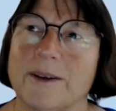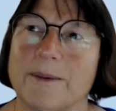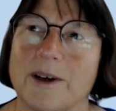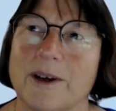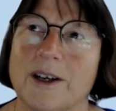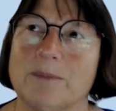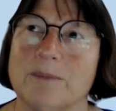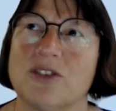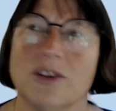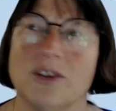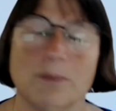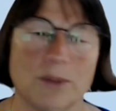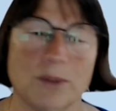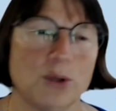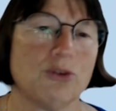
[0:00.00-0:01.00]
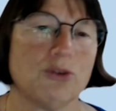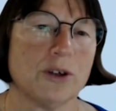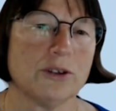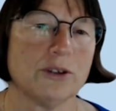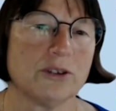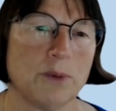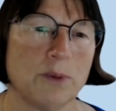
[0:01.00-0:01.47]
I'm somebody who's
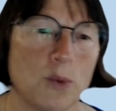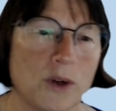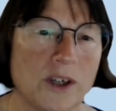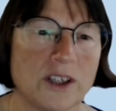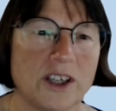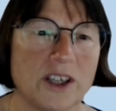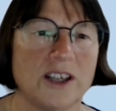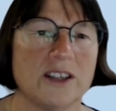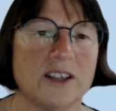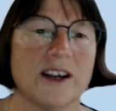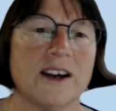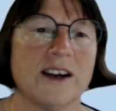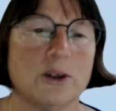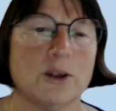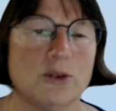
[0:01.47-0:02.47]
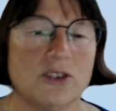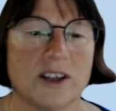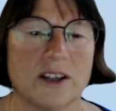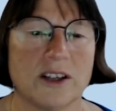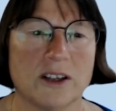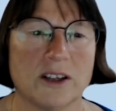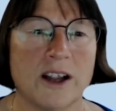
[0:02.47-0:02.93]
going to be working in that
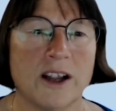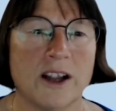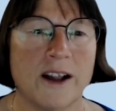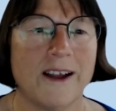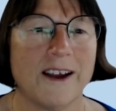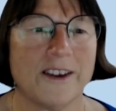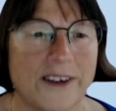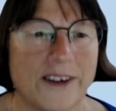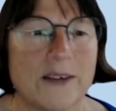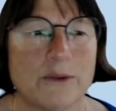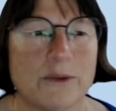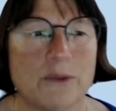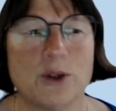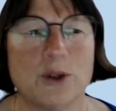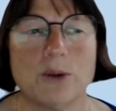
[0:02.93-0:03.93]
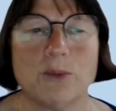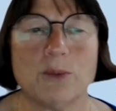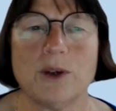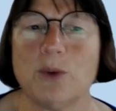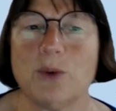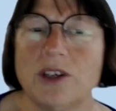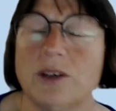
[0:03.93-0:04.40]
hotel and I have a view. And
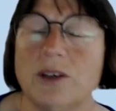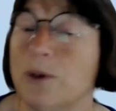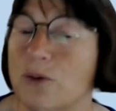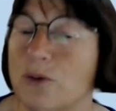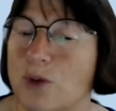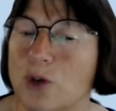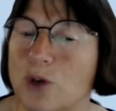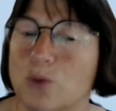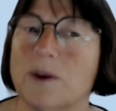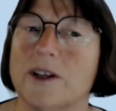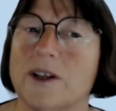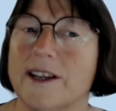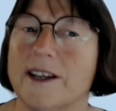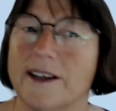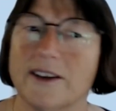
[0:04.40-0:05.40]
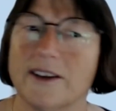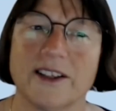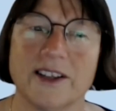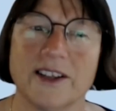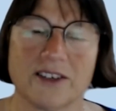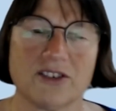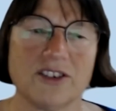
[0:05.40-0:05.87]
we did a bit of role playing
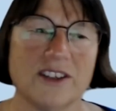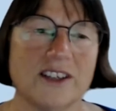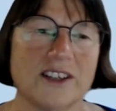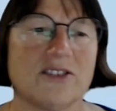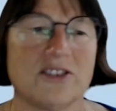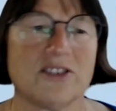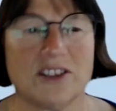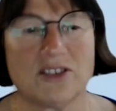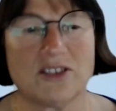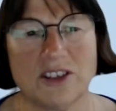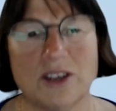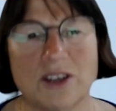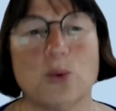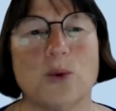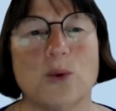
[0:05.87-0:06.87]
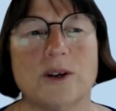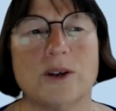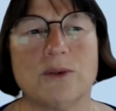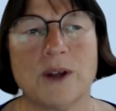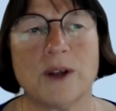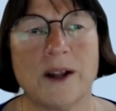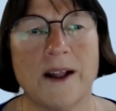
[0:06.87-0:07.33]
like that. And that's another way
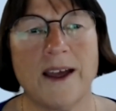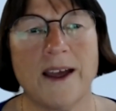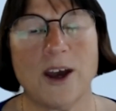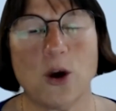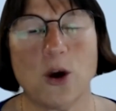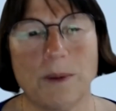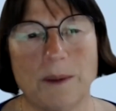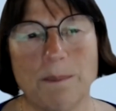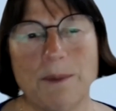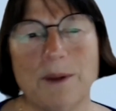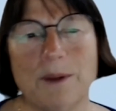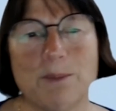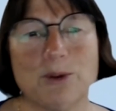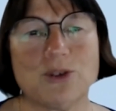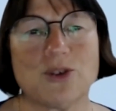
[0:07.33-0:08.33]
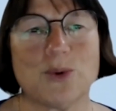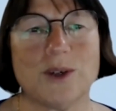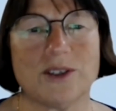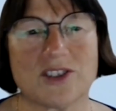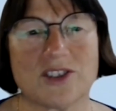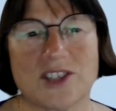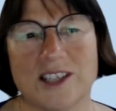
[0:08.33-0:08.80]
of helping people to
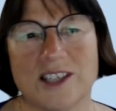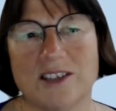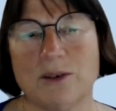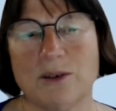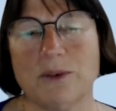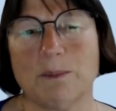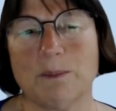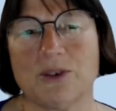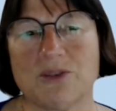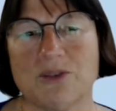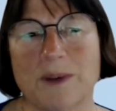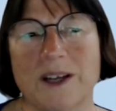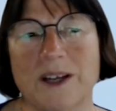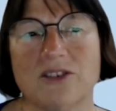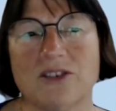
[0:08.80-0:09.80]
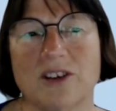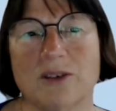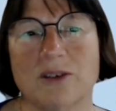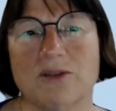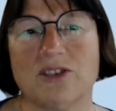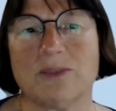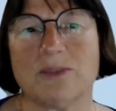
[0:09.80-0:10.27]
understand different
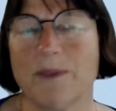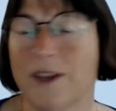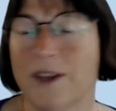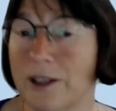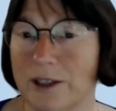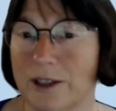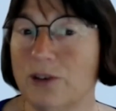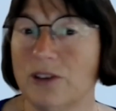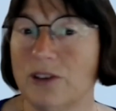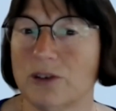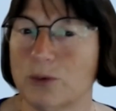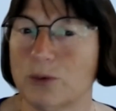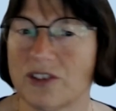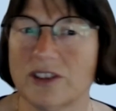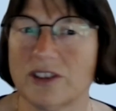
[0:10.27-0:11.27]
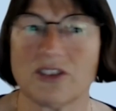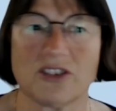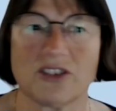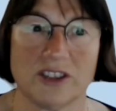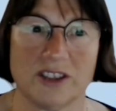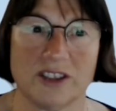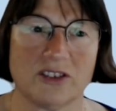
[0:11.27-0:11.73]
perspectives, including the research
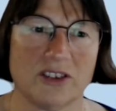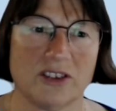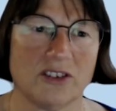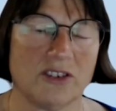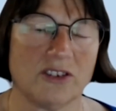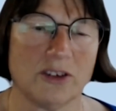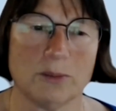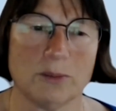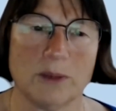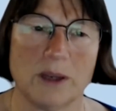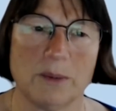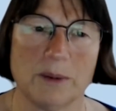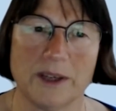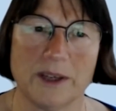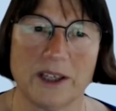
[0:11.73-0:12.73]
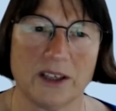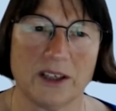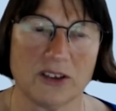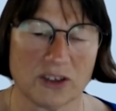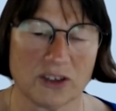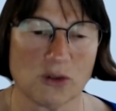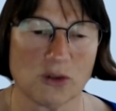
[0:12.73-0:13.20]
scientists, maybe making
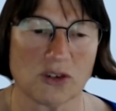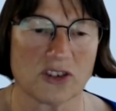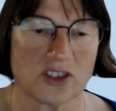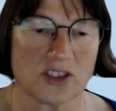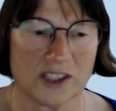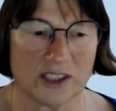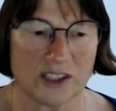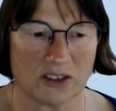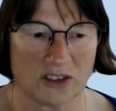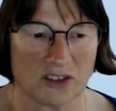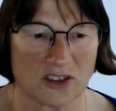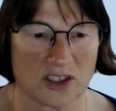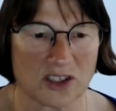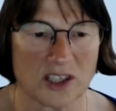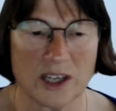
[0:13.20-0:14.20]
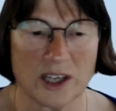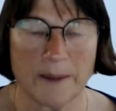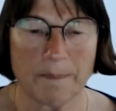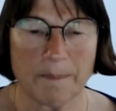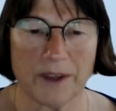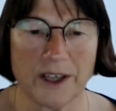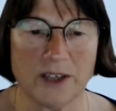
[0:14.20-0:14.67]
a social scientist
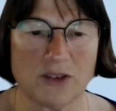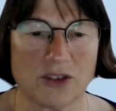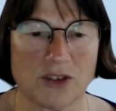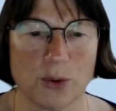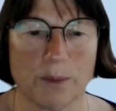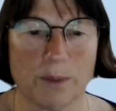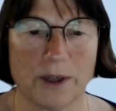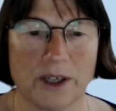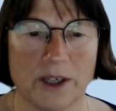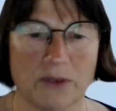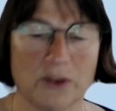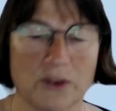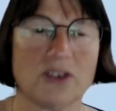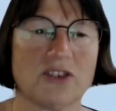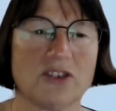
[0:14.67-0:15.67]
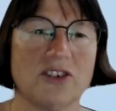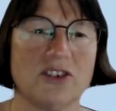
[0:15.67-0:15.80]
into a biodiversity